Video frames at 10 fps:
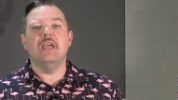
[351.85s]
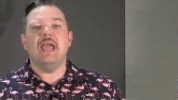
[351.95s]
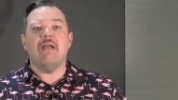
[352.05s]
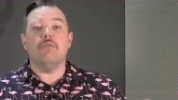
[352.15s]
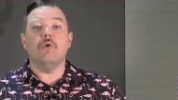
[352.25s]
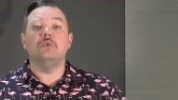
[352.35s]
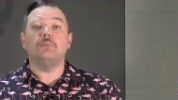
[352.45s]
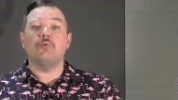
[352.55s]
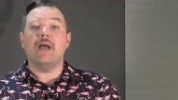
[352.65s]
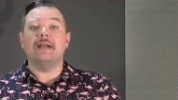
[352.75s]
and those
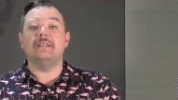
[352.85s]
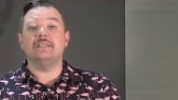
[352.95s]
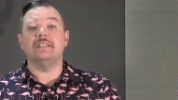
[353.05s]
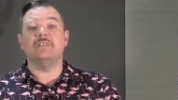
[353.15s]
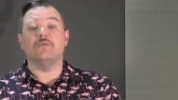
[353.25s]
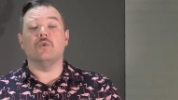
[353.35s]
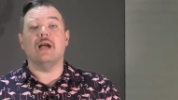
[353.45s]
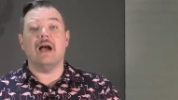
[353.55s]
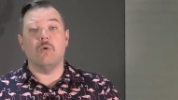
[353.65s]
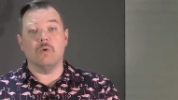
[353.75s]
practices for
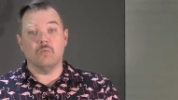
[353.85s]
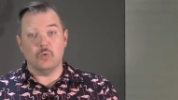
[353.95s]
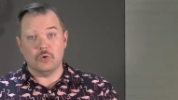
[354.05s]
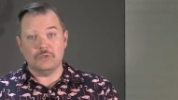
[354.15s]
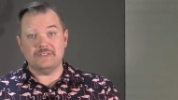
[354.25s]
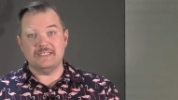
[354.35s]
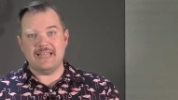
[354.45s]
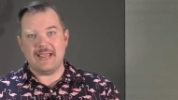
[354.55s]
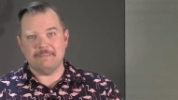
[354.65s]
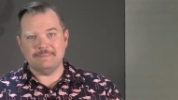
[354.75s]
our world today.